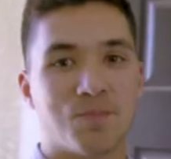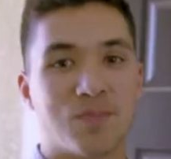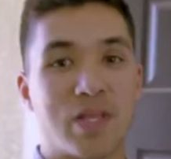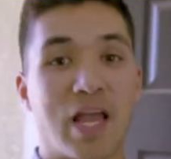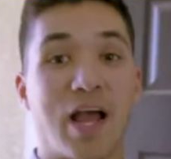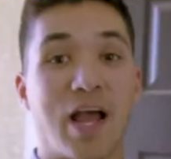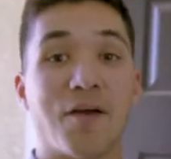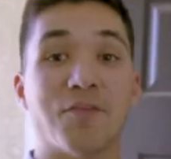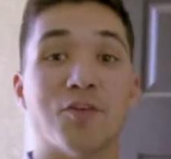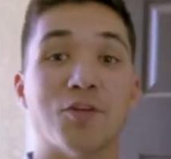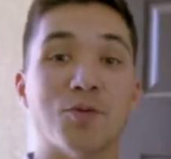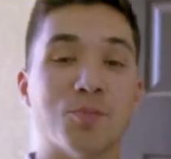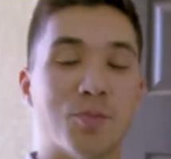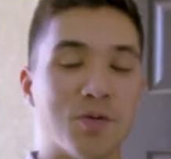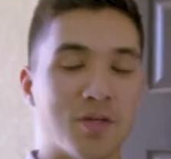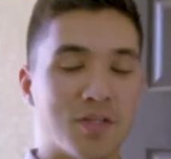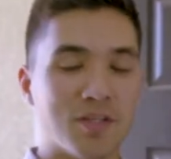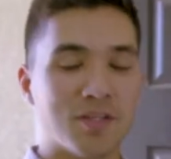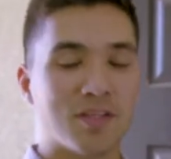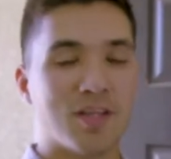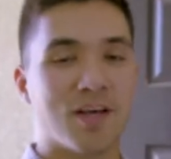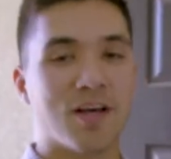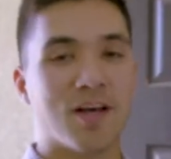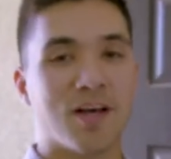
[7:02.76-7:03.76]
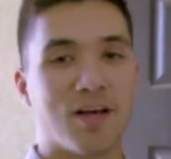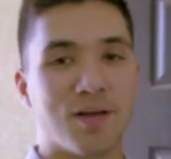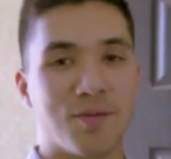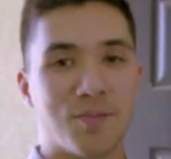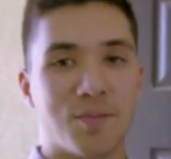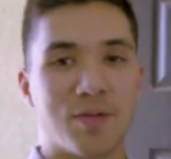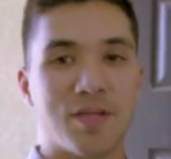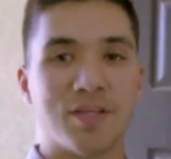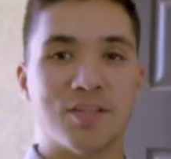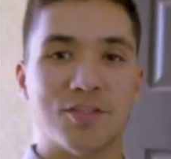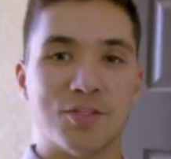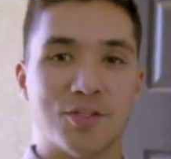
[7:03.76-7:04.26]
After putting the
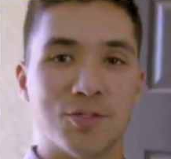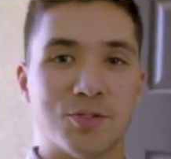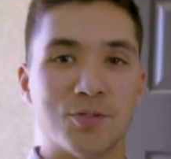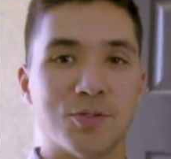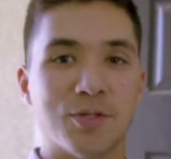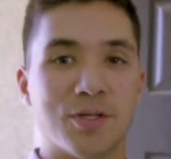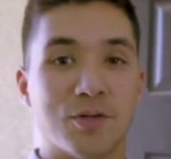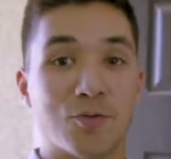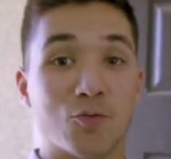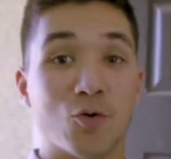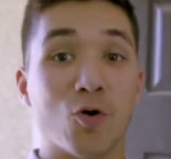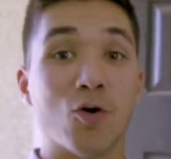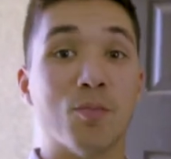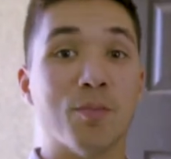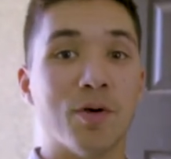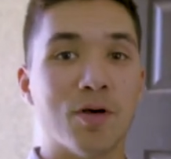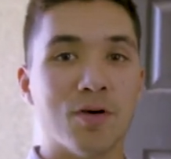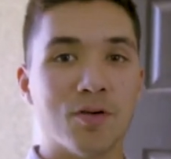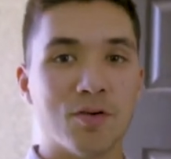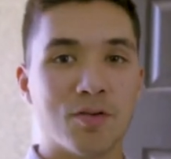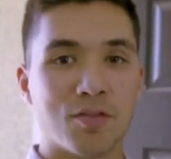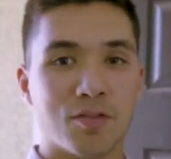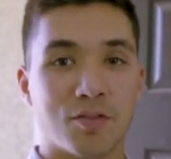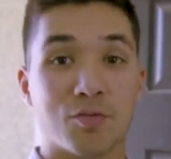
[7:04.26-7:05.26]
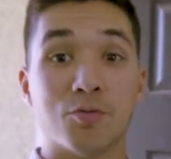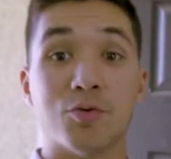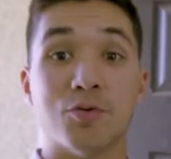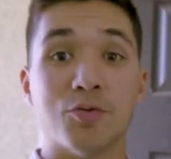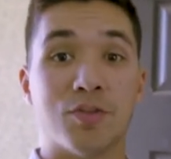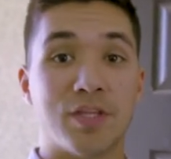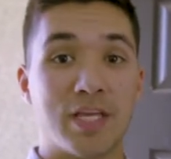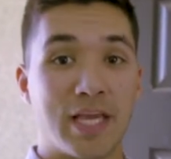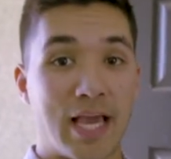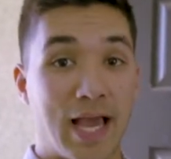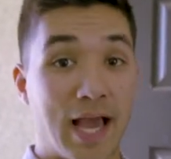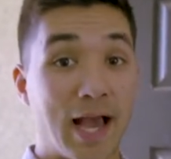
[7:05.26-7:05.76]
hub into enroll mode through
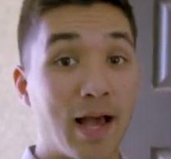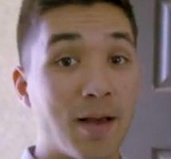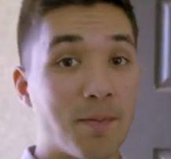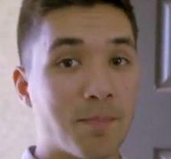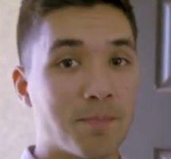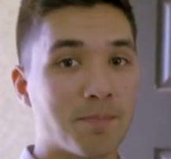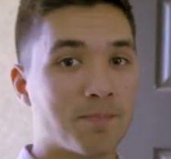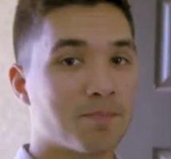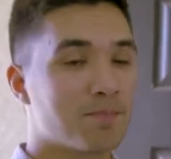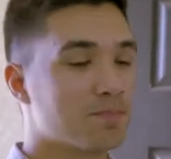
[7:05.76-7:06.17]
the app,